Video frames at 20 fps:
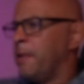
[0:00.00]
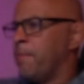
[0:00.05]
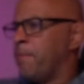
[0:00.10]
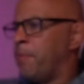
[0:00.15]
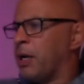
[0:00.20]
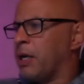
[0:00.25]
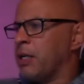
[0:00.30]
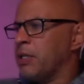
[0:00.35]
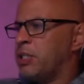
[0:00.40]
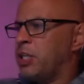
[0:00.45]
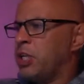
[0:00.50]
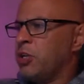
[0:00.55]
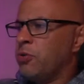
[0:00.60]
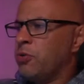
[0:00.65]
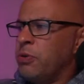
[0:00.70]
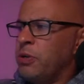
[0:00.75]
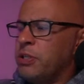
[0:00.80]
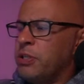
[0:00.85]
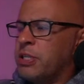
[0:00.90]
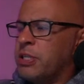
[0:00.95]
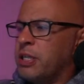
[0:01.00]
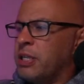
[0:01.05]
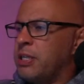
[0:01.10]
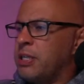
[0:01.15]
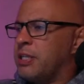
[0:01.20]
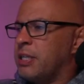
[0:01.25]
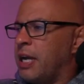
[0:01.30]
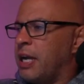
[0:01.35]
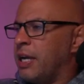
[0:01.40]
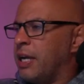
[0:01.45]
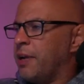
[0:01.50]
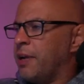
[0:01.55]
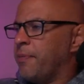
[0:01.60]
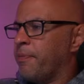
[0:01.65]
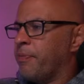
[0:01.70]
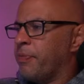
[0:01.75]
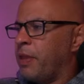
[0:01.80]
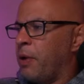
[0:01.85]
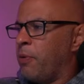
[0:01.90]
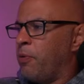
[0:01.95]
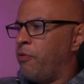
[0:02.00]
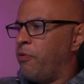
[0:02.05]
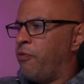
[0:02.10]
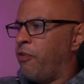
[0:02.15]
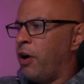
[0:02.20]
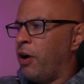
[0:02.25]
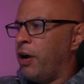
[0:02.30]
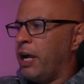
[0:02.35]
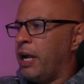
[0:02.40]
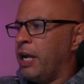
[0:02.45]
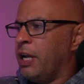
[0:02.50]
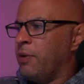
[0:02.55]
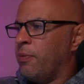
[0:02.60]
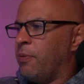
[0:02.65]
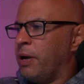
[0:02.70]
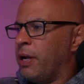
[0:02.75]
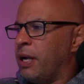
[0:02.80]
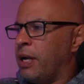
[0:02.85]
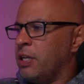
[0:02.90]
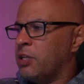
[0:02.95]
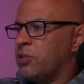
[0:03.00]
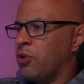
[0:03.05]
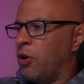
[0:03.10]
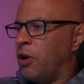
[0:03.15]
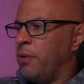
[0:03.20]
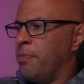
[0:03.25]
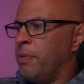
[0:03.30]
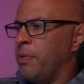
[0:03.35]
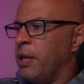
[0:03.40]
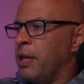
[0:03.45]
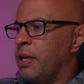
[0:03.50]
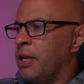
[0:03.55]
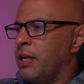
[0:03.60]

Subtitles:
but continuously saying they will fight anyone anytime